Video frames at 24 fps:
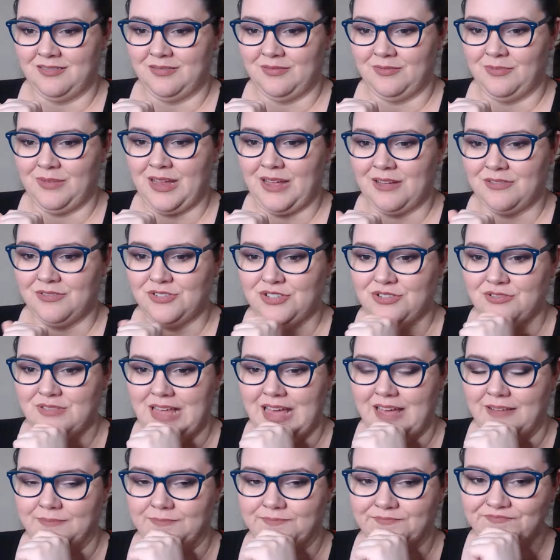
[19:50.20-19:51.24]
We don't do
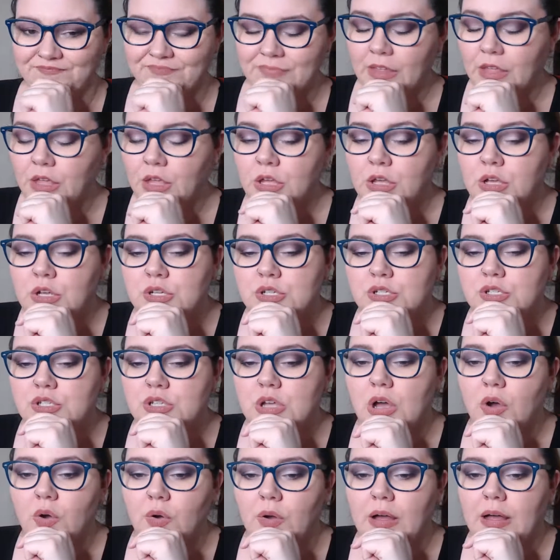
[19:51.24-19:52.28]
that.
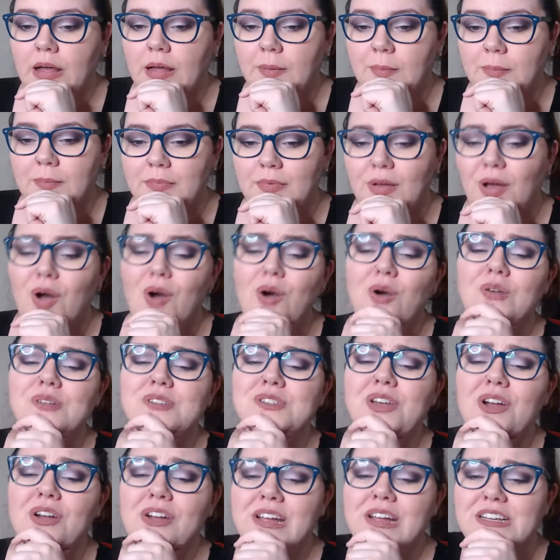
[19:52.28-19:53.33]
So, oh,
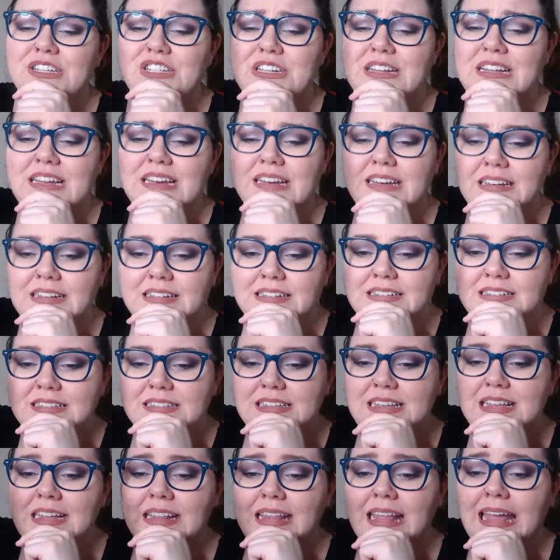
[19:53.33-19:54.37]
sorry, Jean.
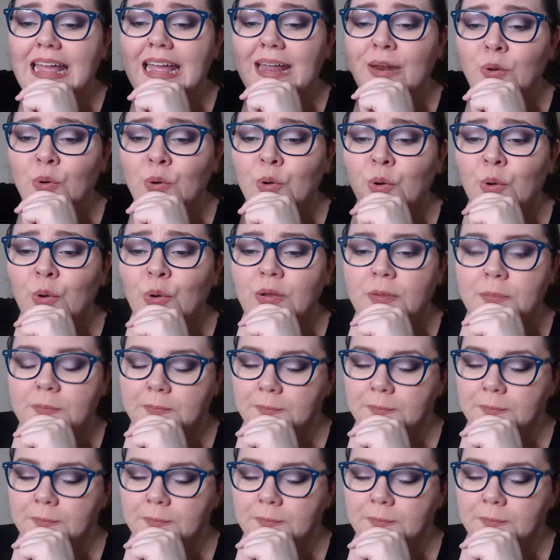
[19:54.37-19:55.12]
See you later.